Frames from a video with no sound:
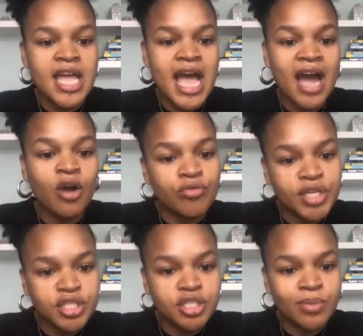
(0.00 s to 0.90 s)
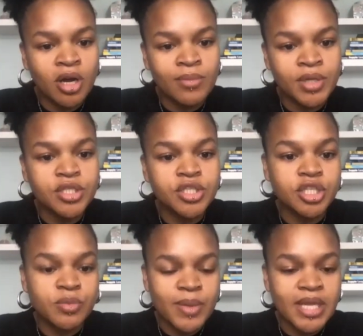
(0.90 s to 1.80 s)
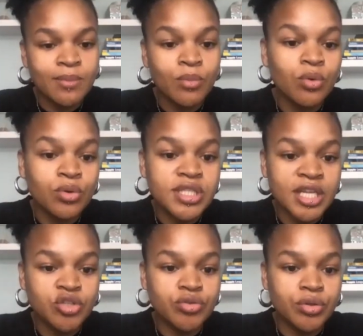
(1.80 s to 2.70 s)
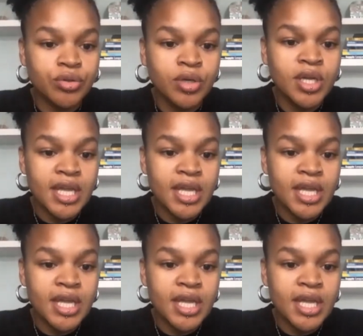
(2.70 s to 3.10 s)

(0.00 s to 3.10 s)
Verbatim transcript: outreach departments should be more central